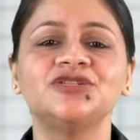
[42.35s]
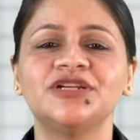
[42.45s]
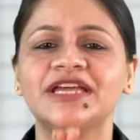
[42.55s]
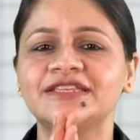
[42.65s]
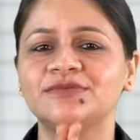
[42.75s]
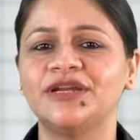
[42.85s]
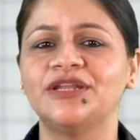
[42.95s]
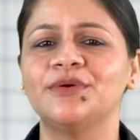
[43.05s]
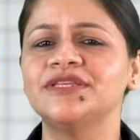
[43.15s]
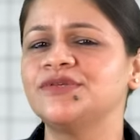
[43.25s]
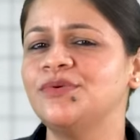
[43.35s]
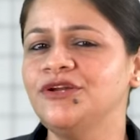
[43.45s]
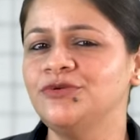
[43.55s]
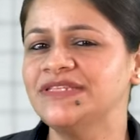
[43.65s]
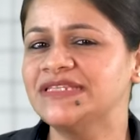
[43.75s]
Today's video is
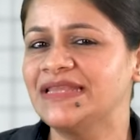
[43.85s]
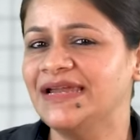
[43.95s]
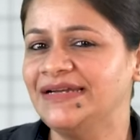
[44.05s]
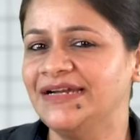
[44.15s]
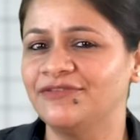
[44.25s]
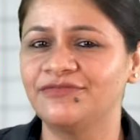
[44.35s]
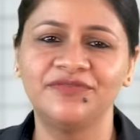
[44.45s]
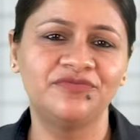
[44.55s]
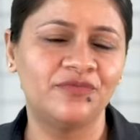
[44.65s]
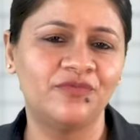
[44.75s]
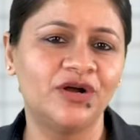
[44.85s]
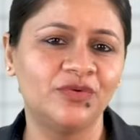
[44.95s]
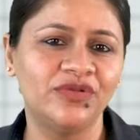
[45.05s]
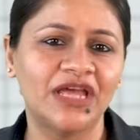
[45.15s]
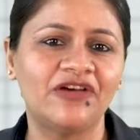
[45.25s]
going to be slightly different from
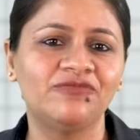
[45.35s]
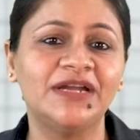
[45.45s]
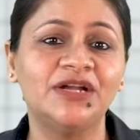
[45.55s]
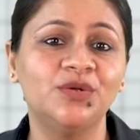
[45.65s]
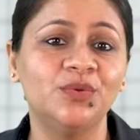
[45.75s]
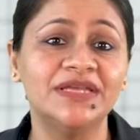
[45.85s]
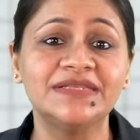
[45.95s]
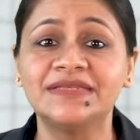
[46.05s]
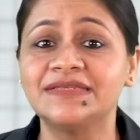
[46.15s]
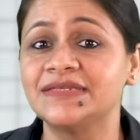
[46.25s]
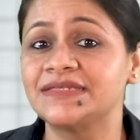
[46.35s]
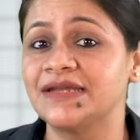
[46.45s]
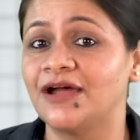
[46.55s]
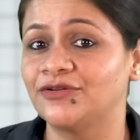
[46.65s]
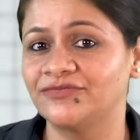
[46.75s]
what we have been doing since the
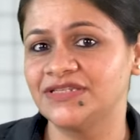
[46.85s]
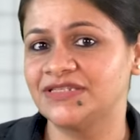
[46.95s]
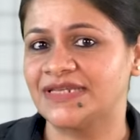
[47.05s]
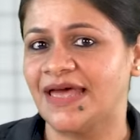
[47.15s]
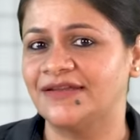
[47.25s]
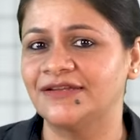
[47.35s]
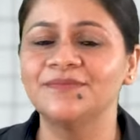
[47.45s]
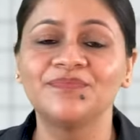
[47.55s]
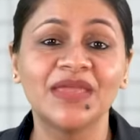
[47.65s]
start of this channel.